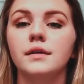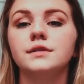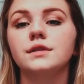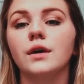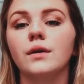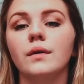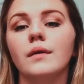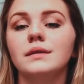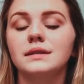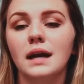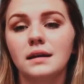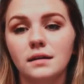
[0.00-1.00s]
So it
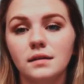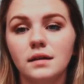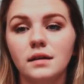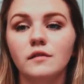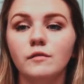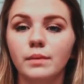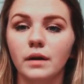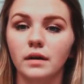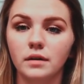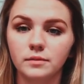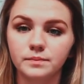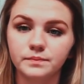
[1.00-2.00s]
was sad to leave,
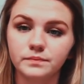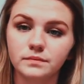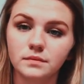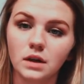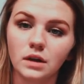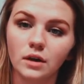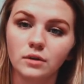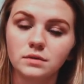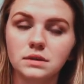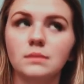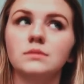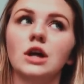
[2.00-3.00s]
but you know,
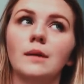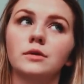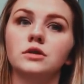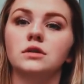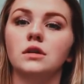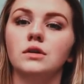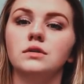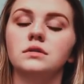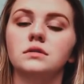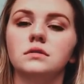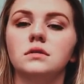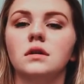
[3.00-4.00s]
some chapters close.